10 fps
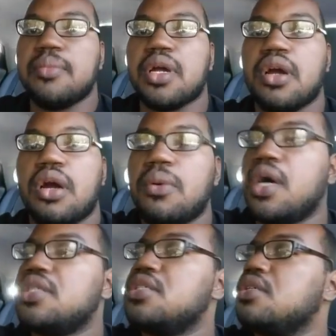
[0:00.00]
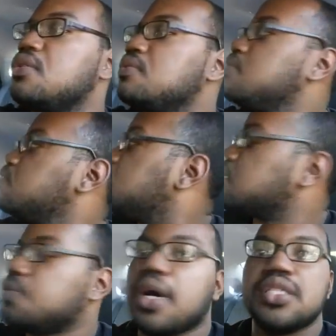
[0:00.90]
to get my car washed, so
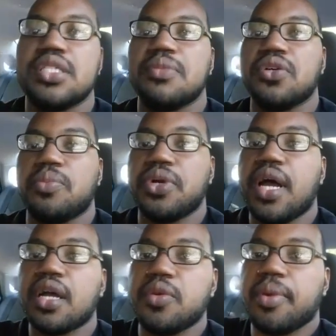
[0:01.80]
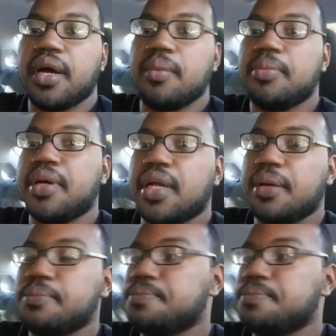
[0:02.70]
that's why I seem a little preoccupied. But